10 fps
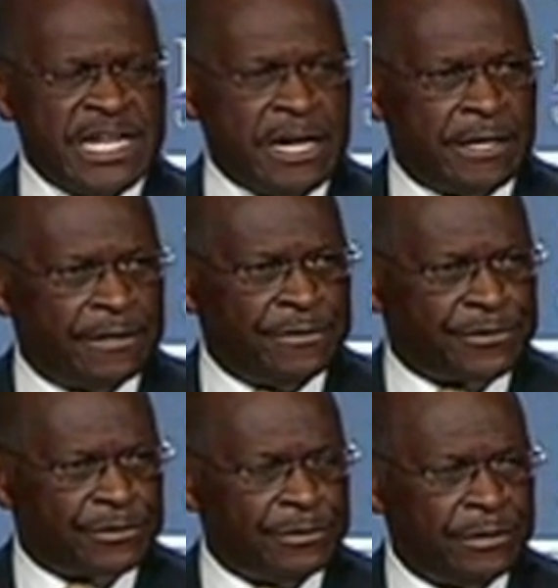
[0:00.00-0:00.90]

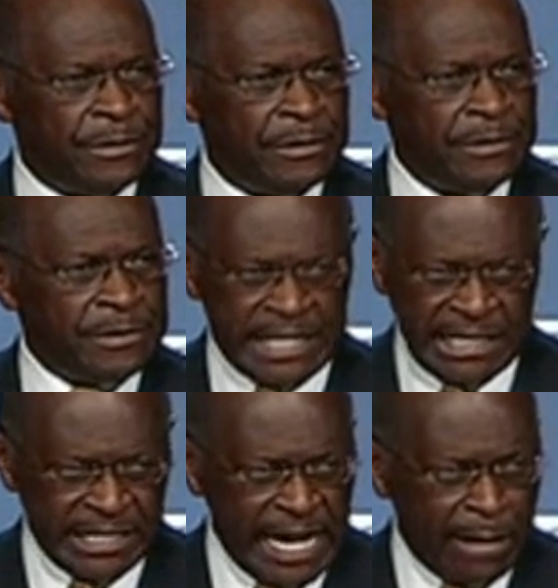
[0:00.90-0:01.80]
years
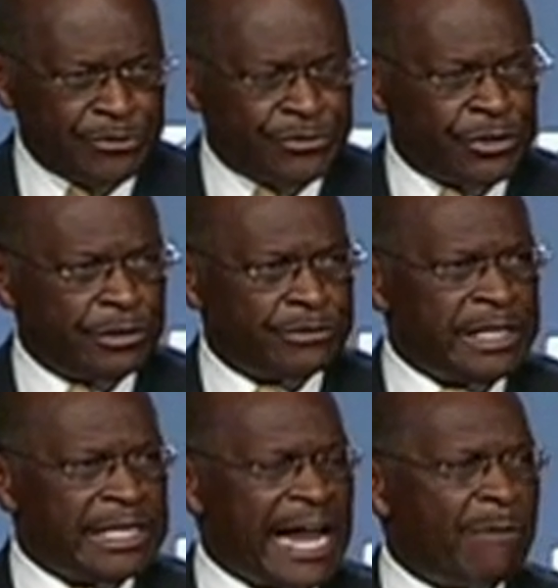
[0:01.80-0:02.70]
telling our
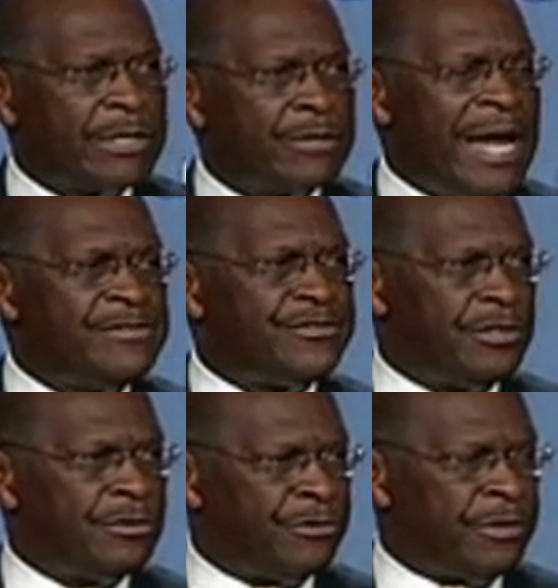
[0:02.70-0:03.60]
children and our
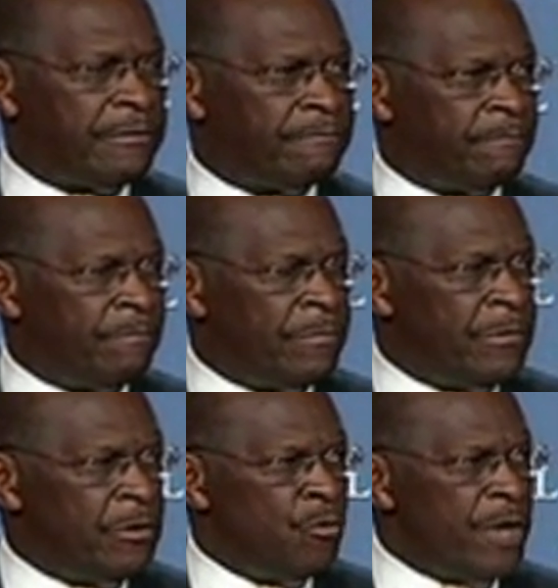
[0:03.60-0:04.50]
grandchildren
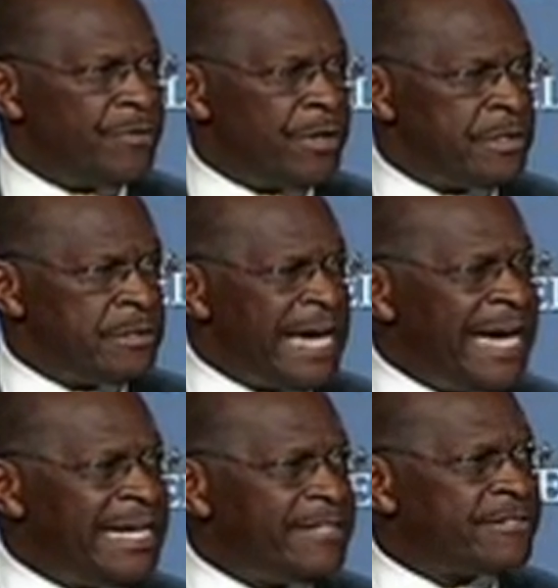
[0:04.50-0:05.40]
what the
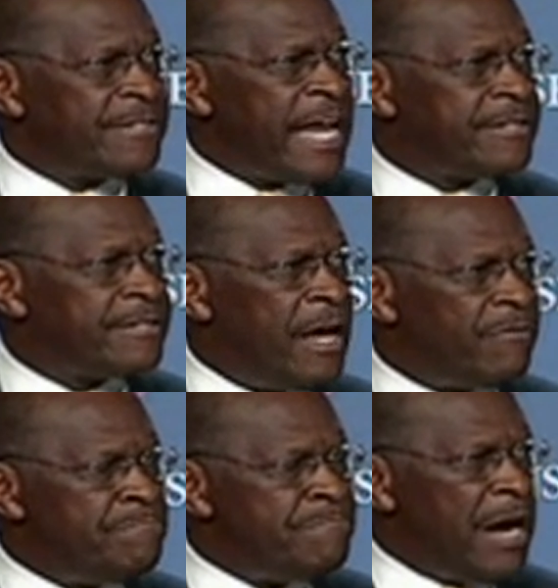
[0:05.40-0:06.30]
United States
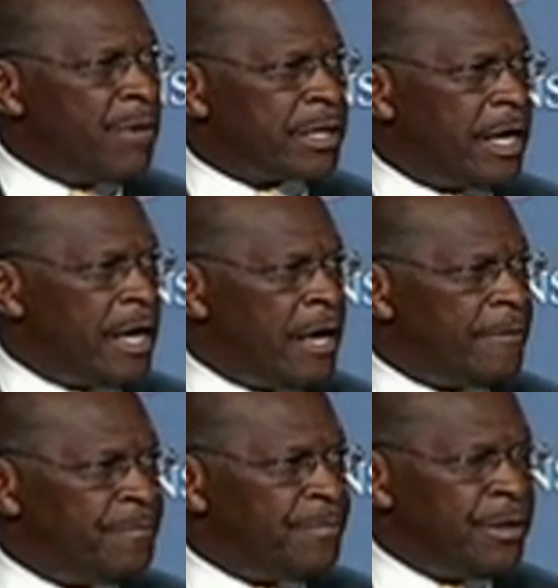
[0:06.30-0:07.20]
of
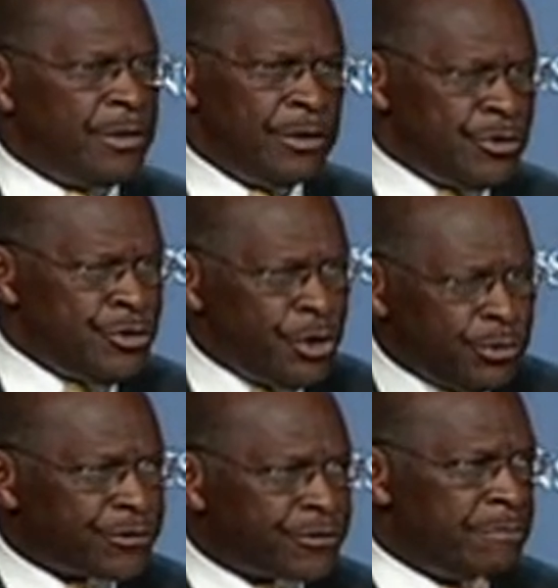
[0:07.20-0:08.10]
America
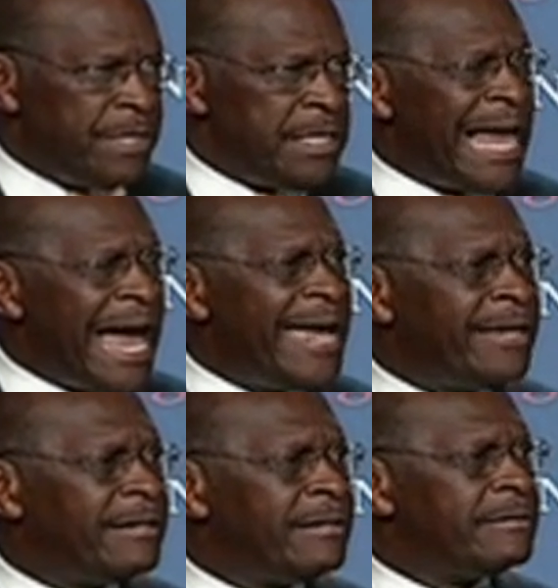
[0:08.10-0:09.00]
used to be
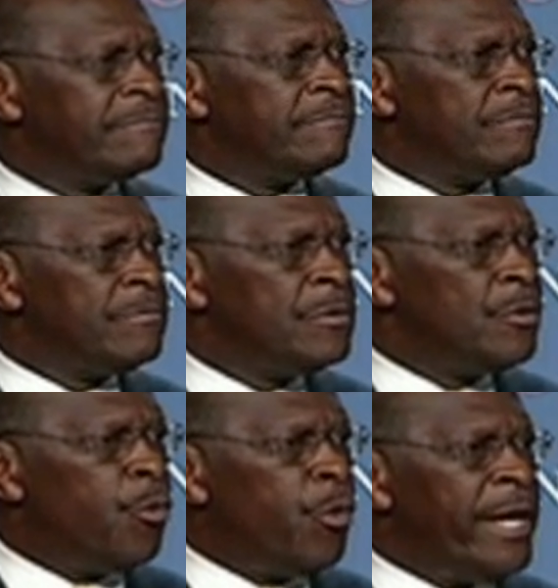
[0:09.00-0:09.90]
like
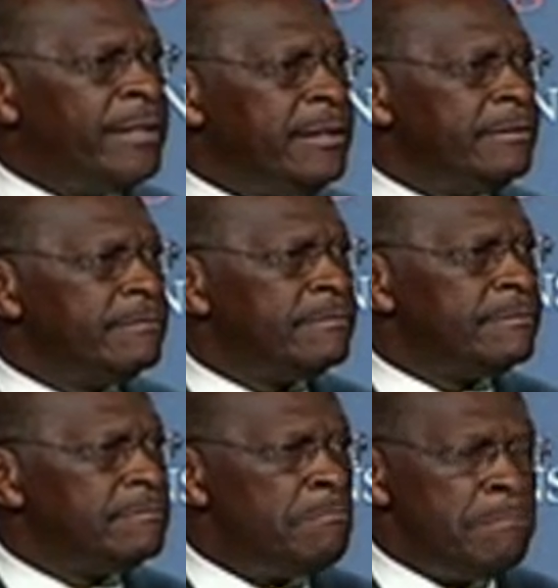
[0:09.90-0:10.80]
when
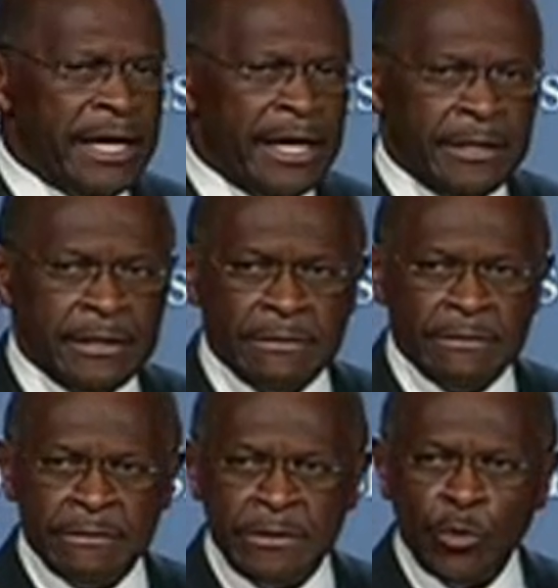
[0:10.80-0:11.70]
men
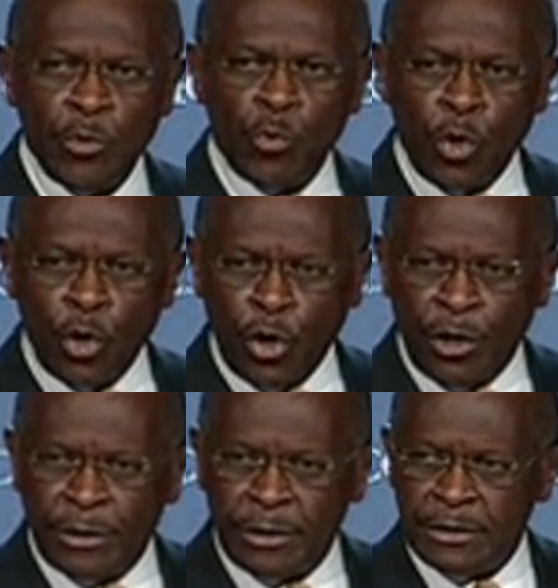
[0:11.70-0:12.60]
were
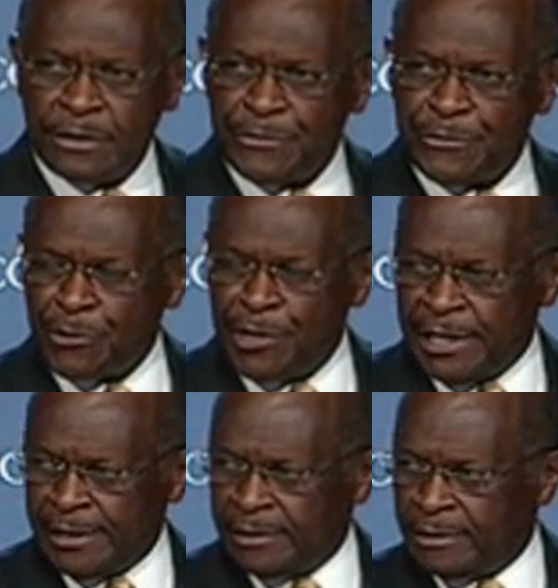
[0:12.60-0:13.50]
free.